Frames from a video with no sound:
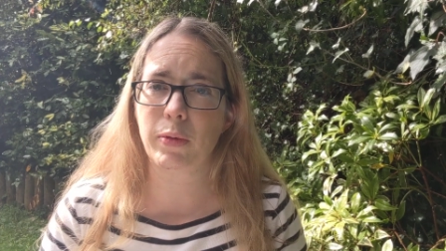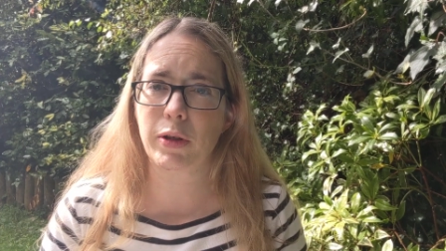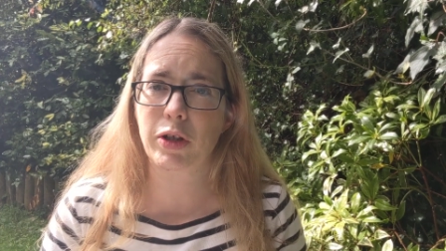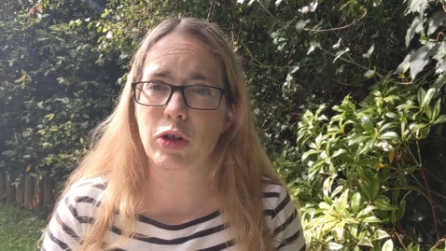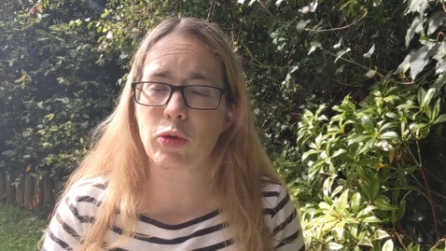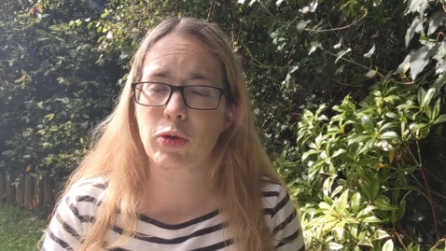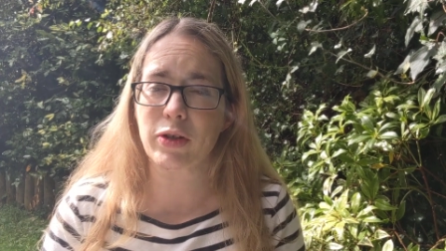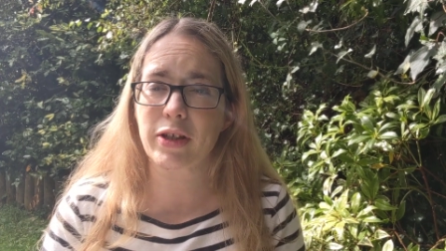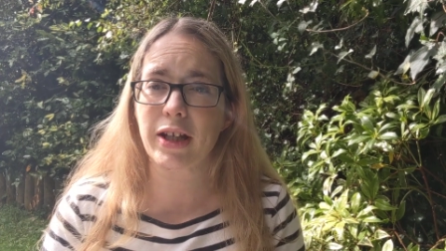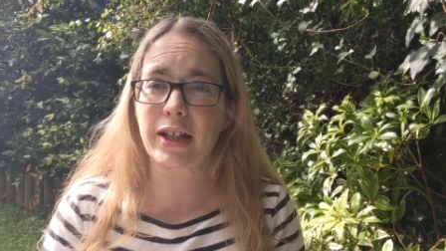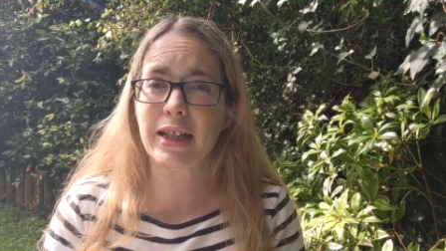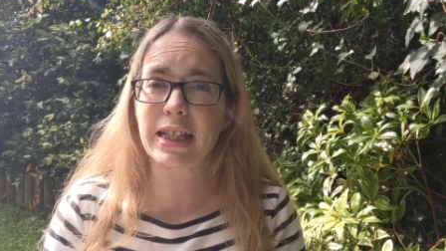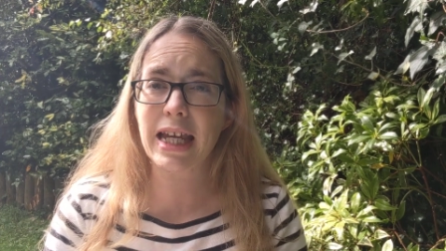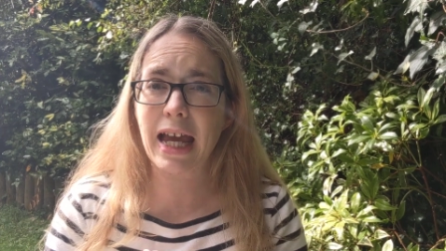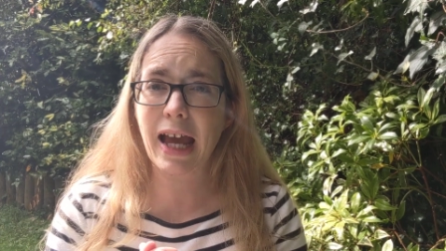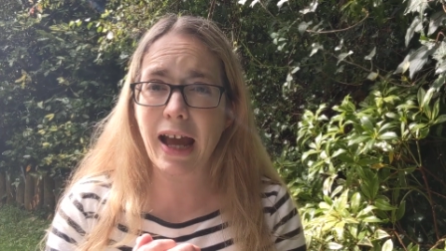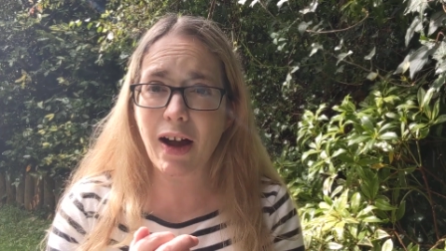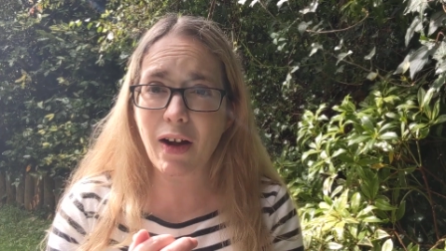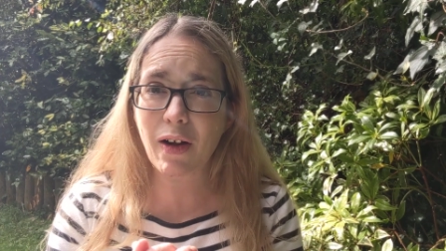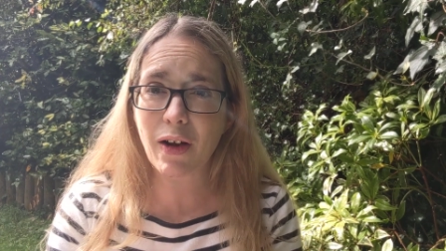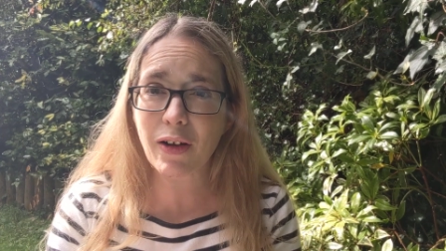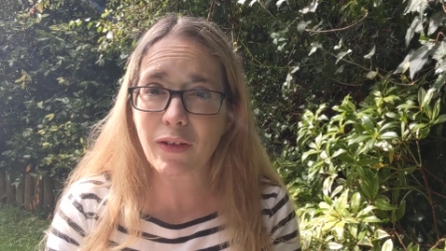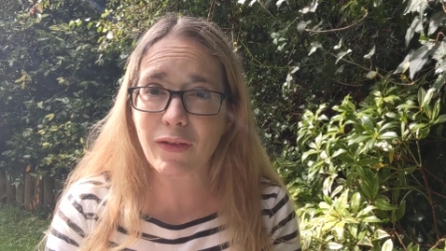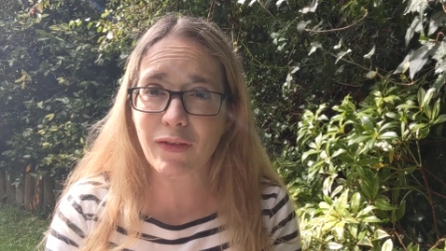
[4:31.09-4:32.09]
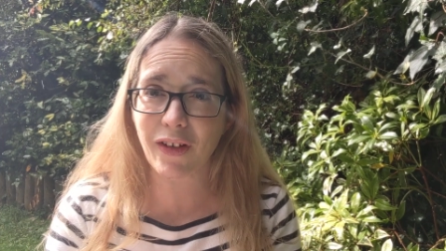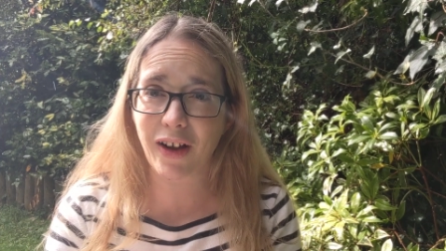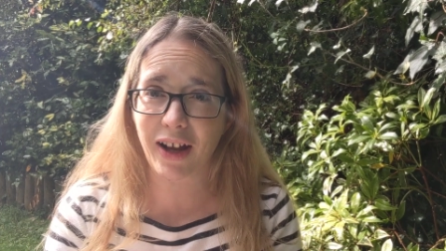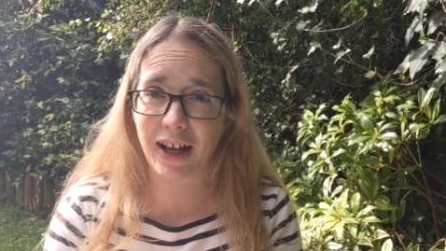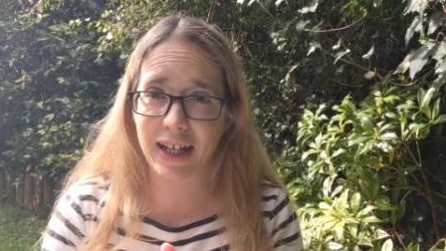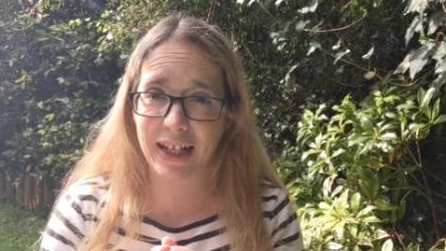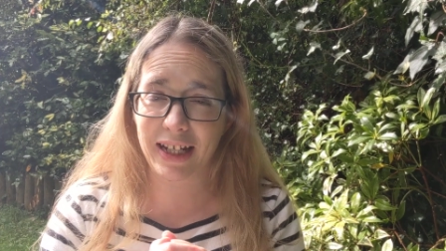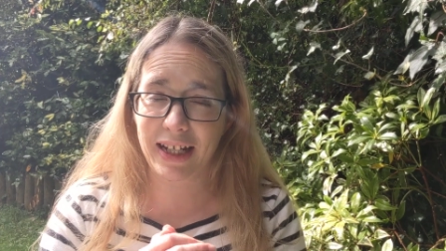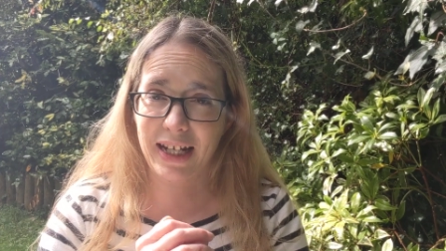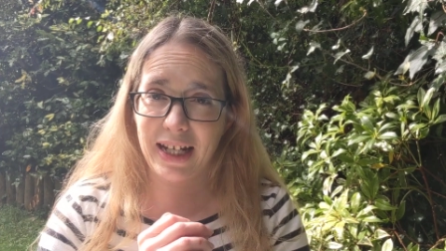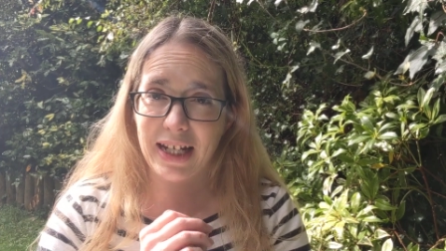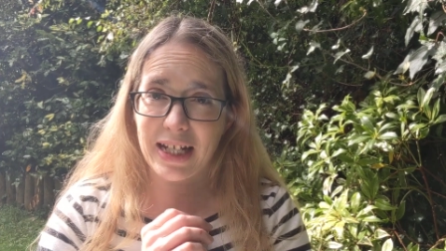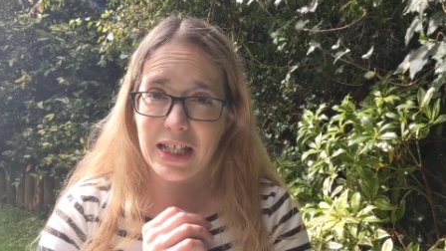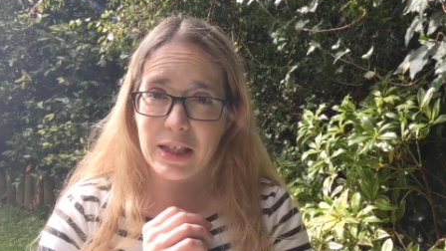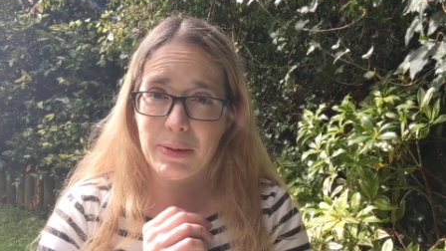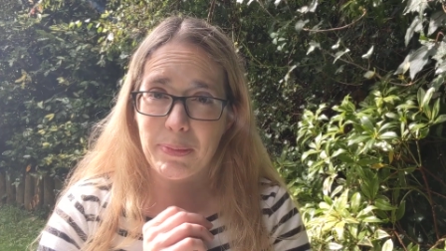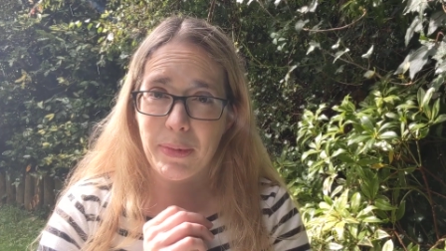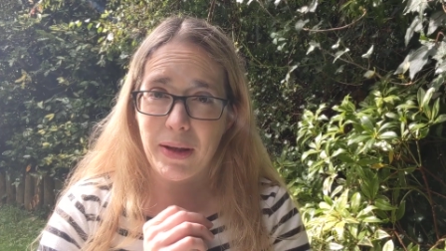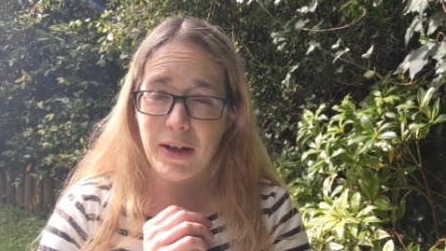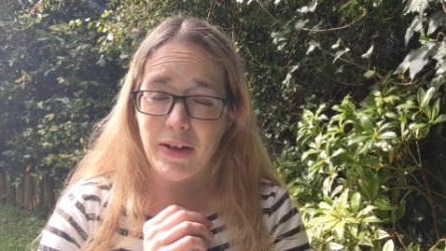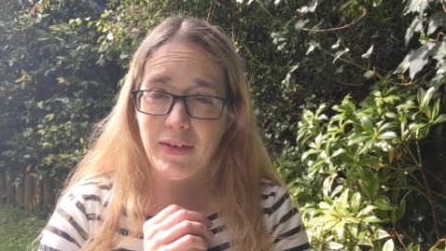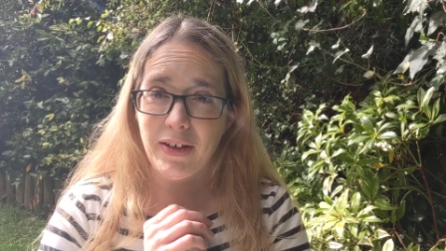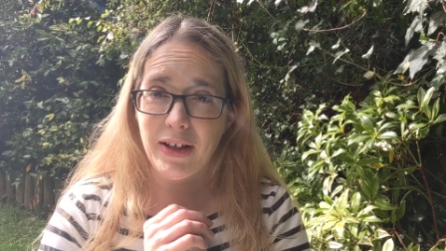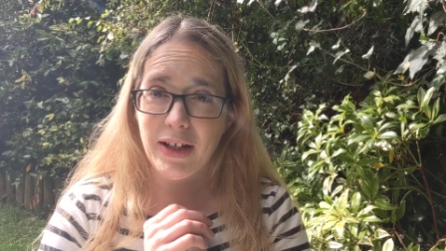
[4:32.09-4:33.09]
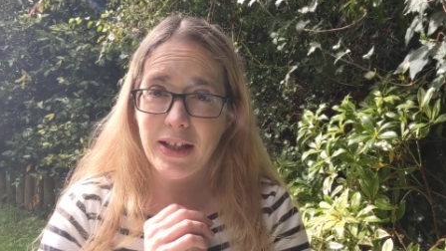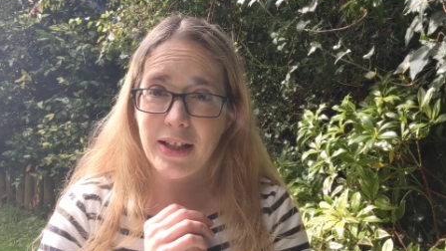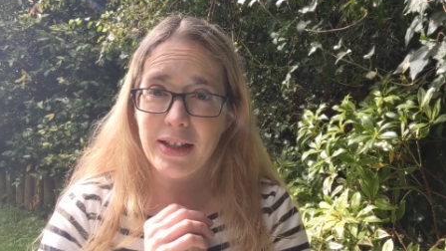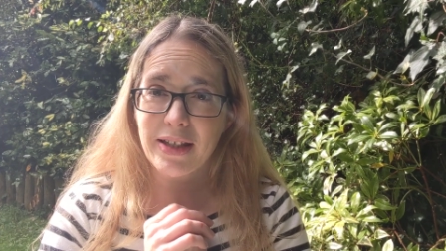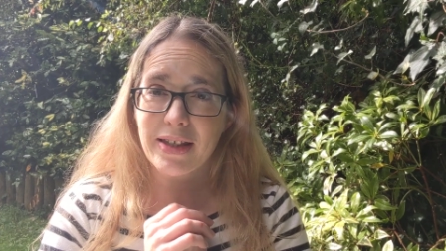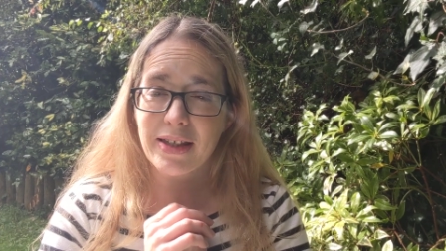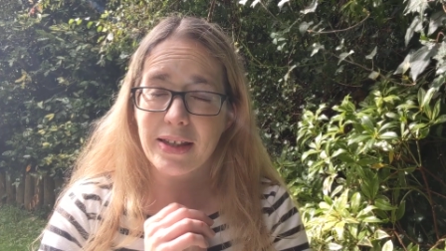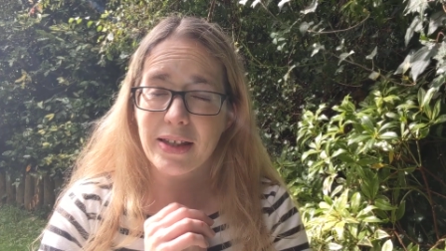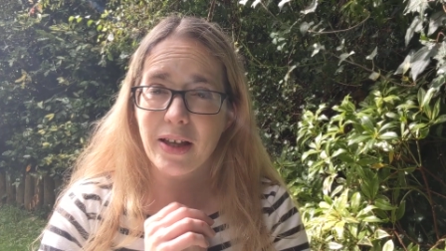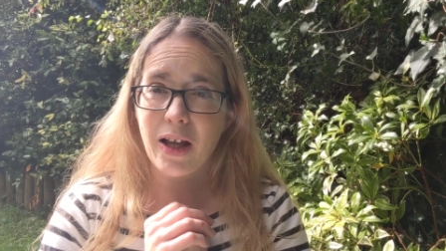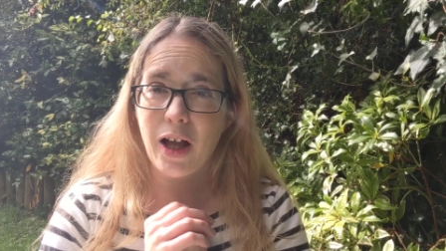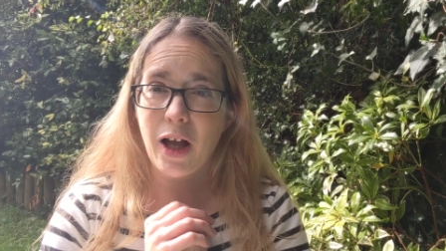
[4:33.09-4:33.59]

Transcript: which was a terrifying experience,